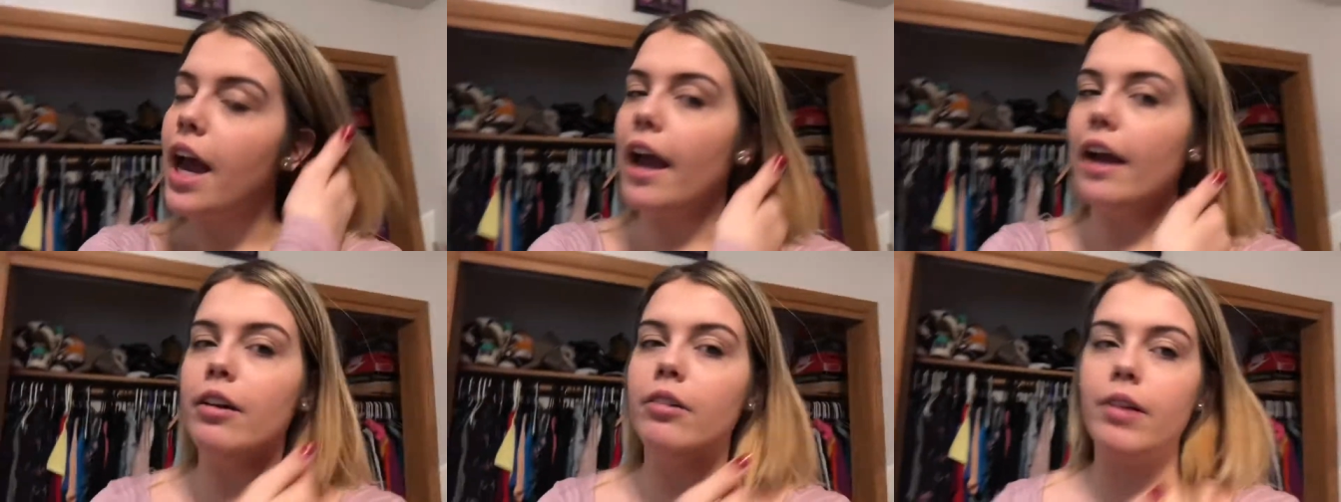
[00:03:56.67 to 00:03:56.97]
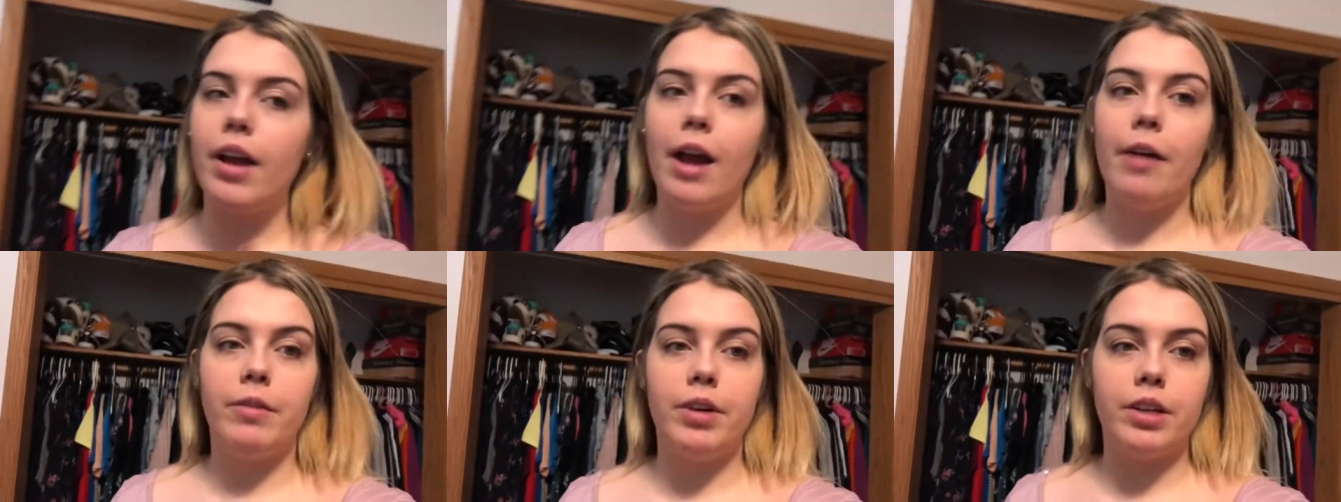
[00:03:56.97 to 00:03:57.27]
I
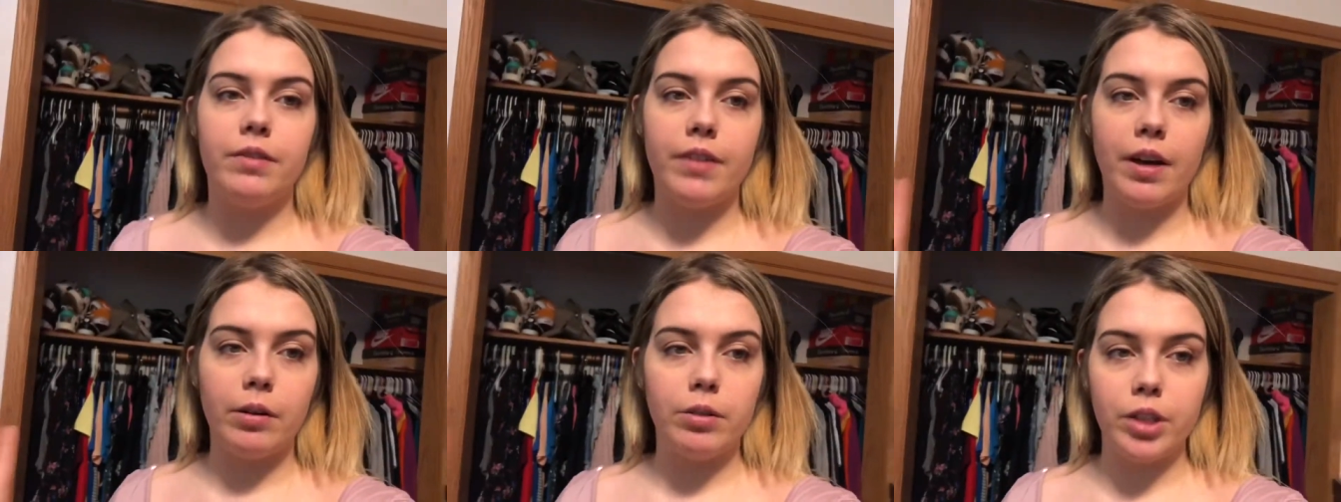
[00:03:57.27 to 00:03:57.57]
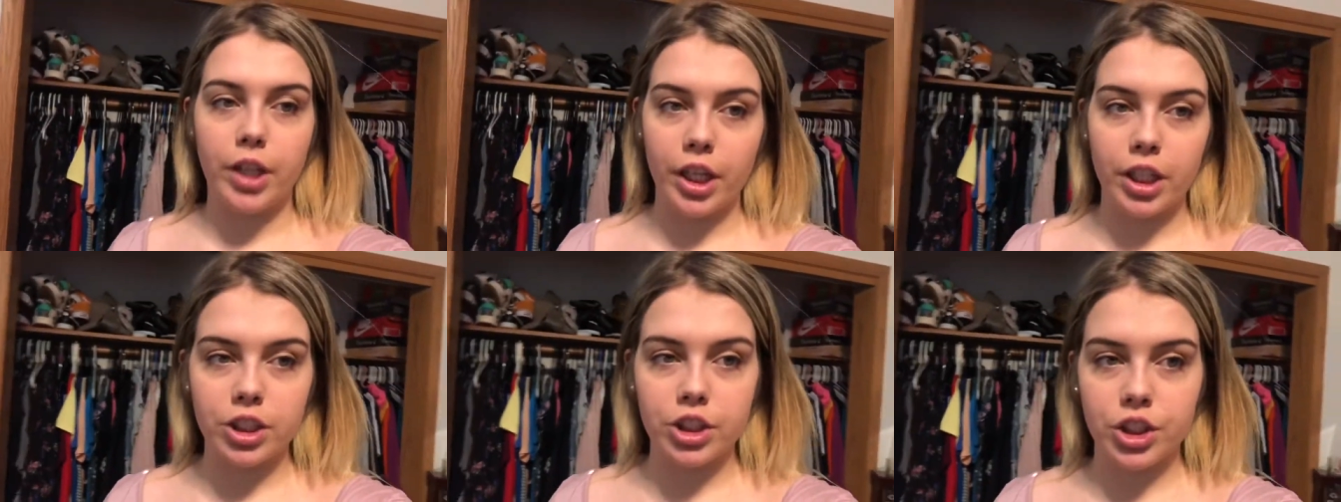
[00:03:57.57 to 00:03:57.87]
don't have any
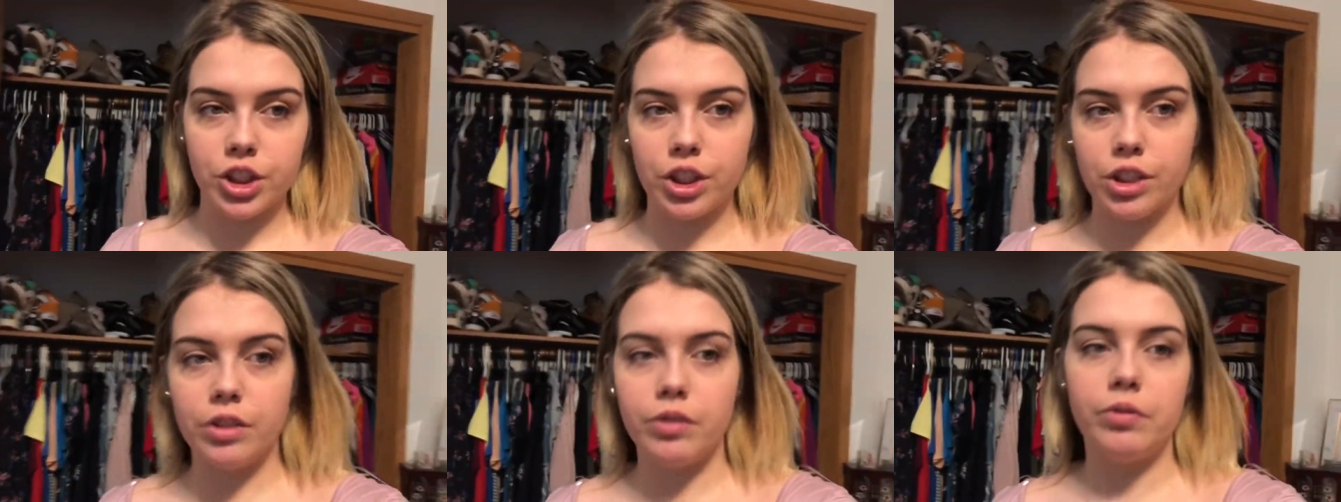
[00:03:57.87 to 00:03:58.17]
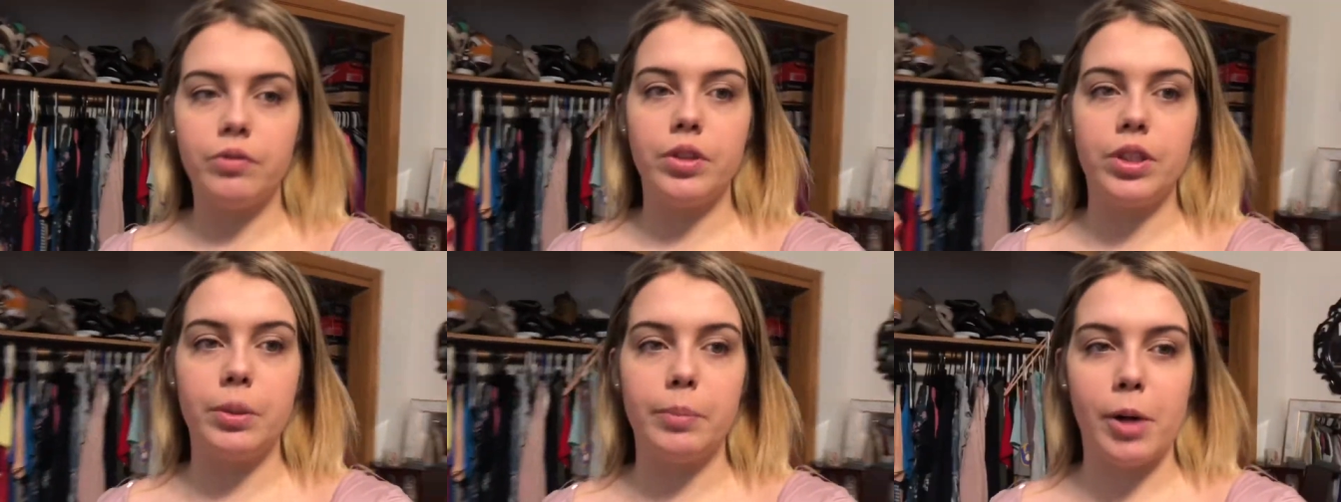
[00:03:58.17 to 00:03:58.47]

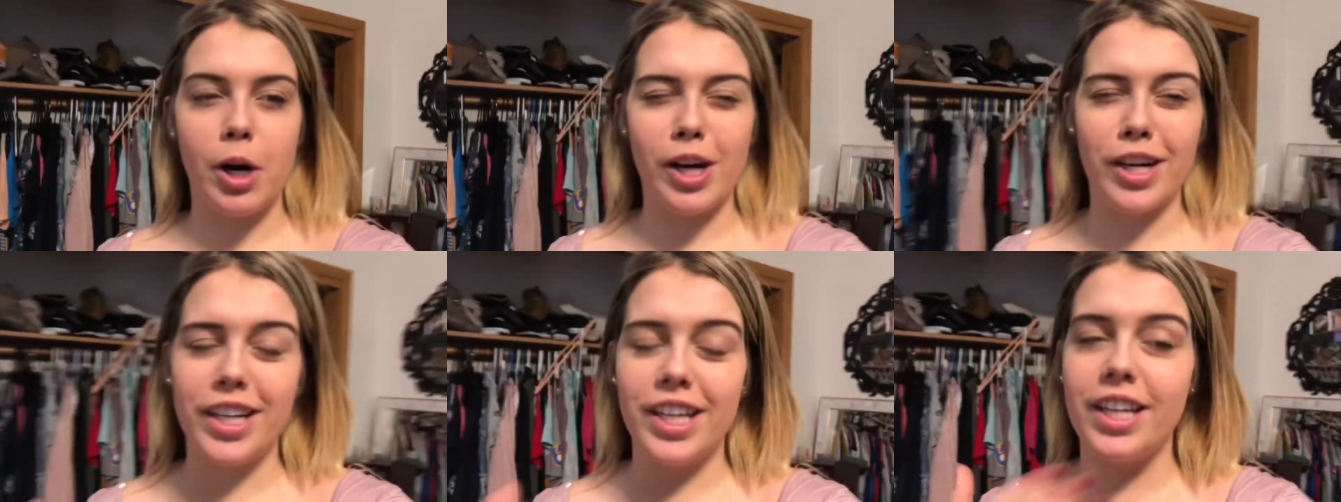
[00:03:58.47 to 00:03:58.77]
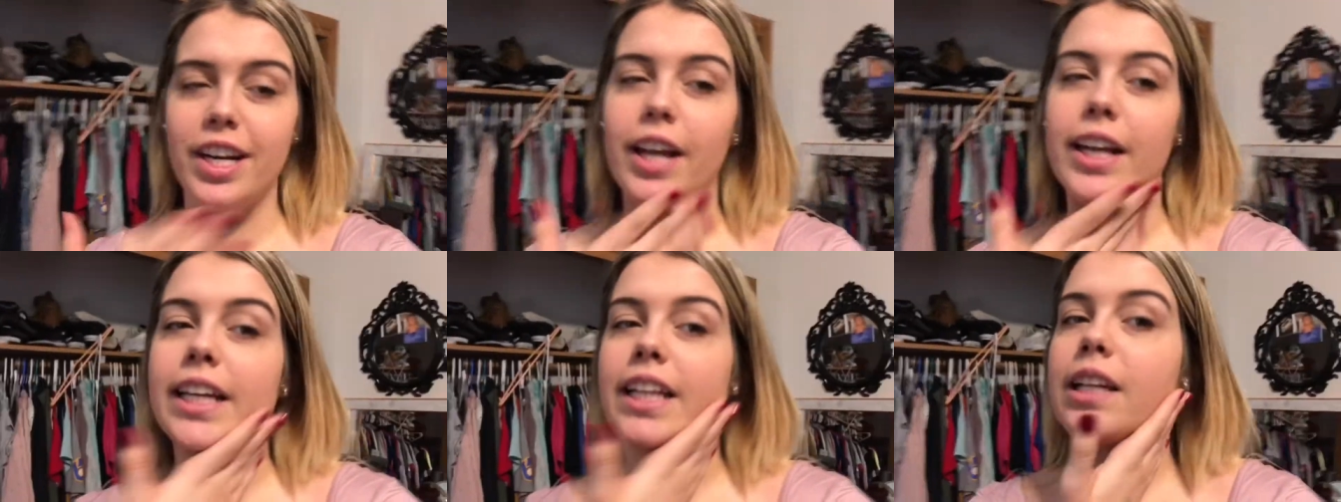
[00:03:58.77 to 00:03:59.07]
foundation for the party
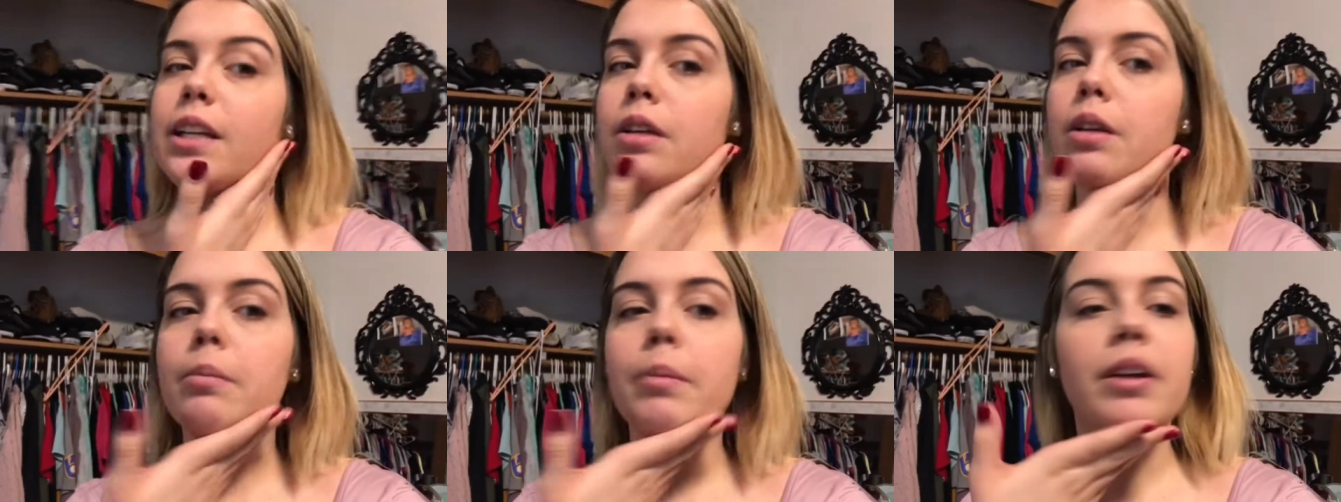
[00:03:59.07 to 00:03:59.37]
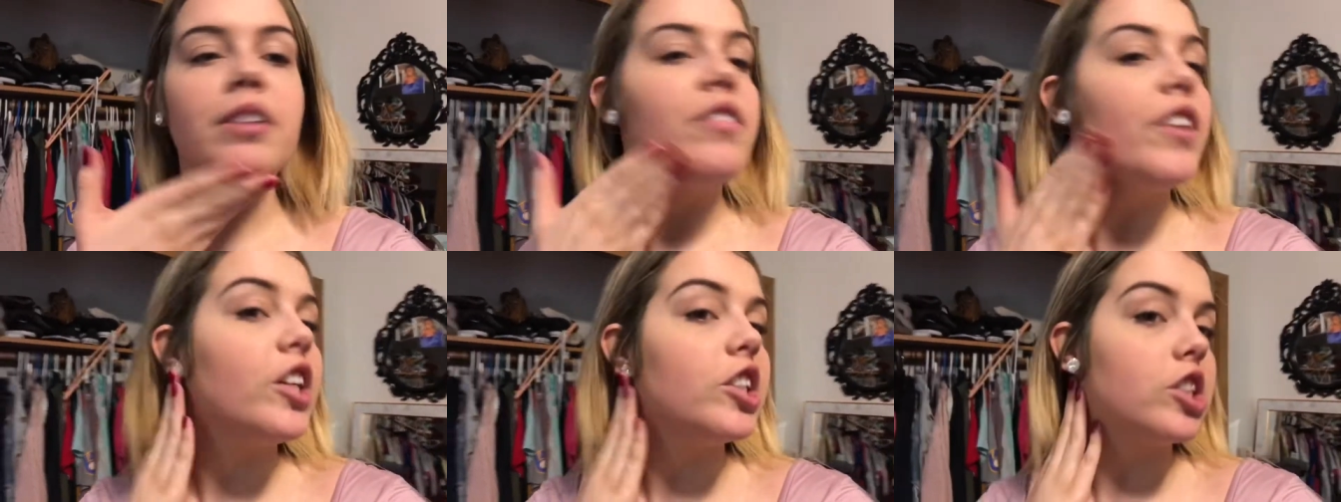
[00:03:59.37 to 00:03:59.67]
and I need
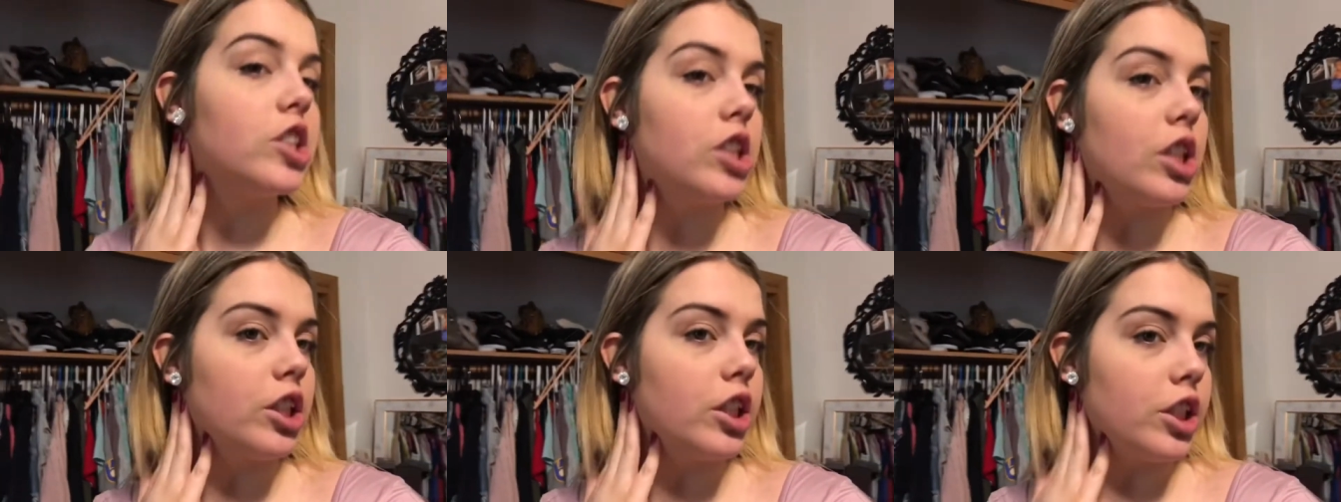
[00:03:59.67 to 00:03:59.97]
my face to